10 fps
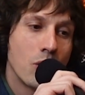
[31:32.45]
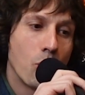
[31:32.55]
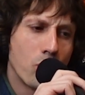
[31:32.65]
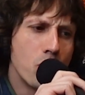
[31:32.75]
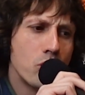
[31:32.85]

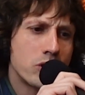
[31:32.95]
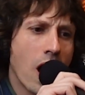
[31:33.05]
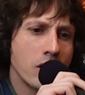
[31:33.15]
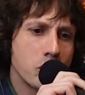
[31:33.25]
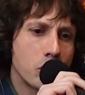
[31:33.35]
"Well, you
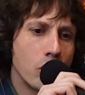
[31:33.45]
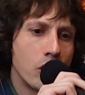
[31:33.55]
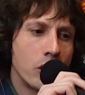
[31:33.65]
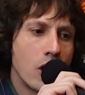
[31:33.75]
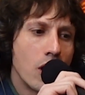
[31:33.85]
guys are
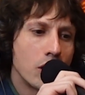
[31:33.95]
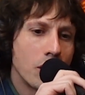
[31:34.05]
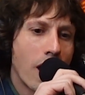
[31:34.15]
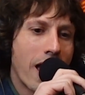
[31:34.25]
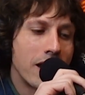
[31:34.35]
good,"
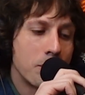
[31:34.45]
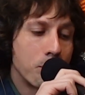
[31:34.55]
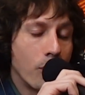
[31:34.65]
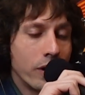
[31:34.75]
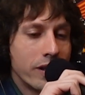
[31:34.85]
and he put